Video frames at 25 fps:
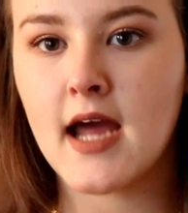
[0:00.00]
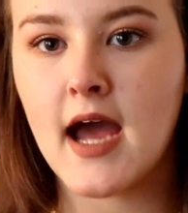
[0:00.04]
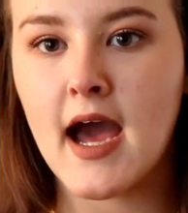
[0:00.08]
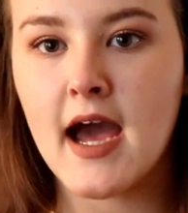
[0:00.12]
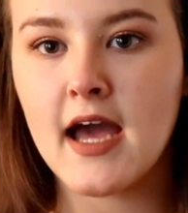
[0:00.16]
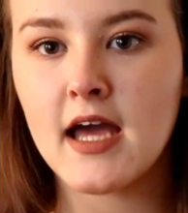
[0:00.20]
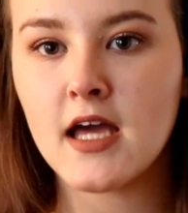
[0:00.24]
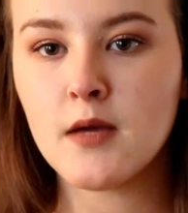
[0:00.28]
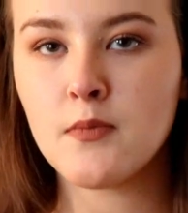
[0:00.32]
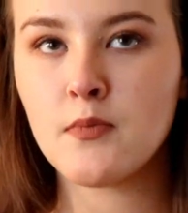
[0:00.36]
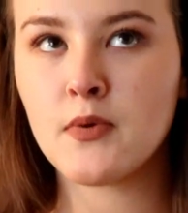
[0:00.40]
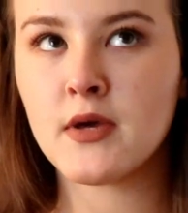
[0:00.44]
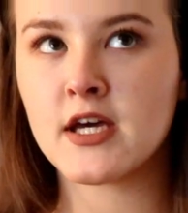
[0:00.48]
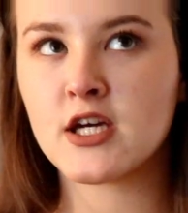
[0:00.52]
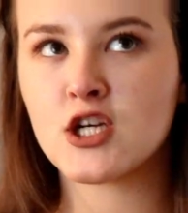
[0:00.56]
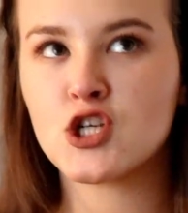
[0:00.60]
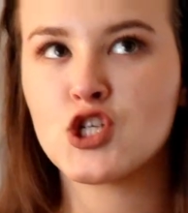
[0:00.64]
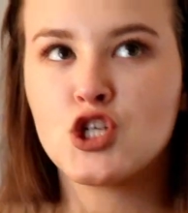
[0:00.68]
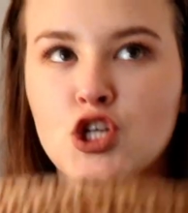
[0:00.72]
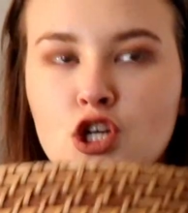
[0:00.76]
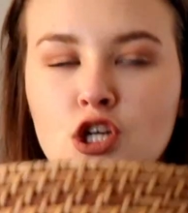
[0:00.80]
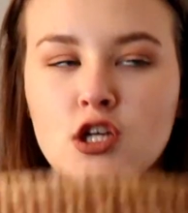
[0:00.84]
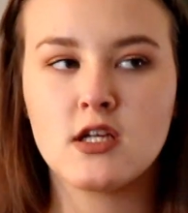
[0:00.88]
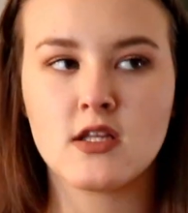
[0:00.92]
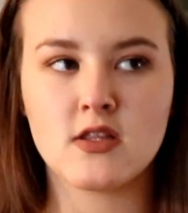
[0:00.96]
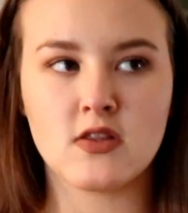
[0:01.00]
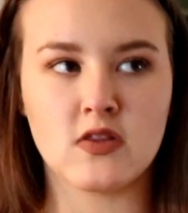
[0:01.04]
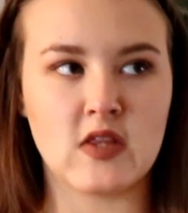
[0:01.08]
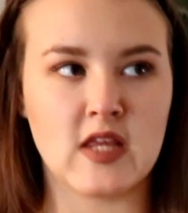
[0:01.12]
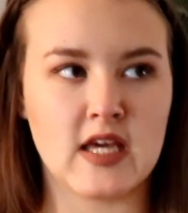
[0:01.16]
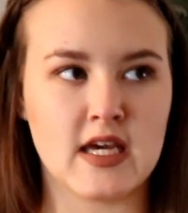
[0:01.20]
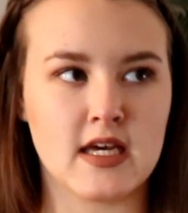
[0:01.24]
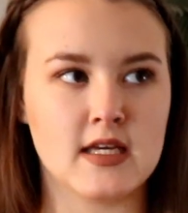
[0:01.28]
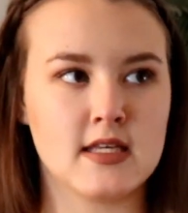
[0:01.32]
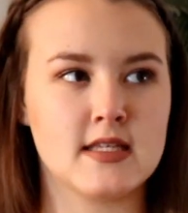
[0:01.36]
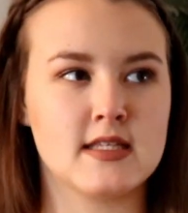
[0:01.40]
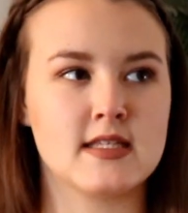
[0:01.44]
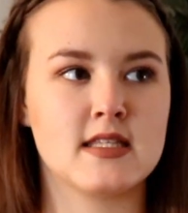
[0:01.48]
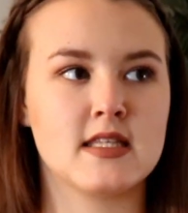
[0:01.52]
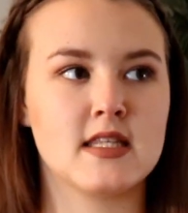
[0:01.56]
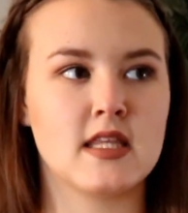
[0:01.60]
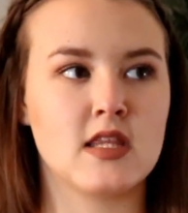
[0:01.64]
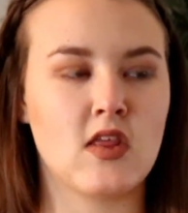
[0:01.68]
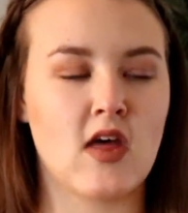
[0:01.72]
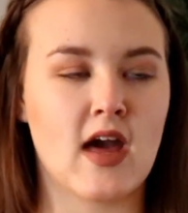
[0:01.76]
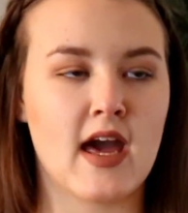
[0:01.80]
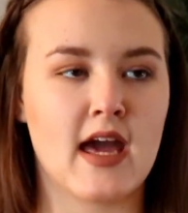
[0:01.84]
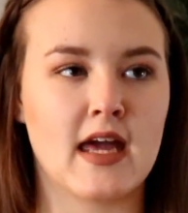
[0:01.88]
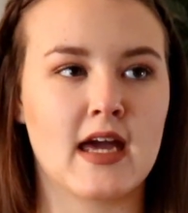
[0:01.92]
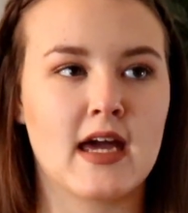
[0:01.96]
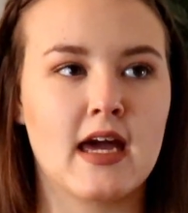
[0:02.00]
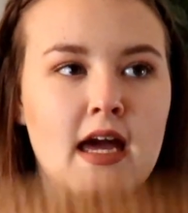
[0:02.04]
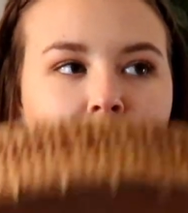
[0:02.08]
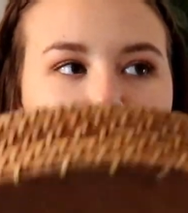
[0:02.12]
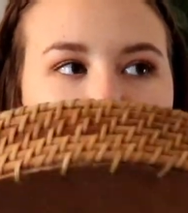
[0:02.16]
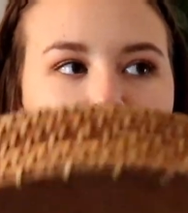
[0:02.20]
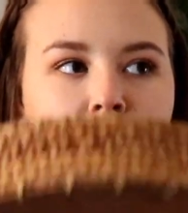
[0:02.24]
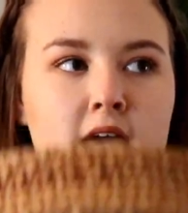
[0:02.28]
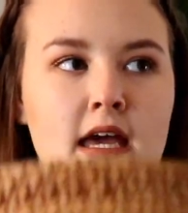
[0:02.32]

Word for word: I pictured this like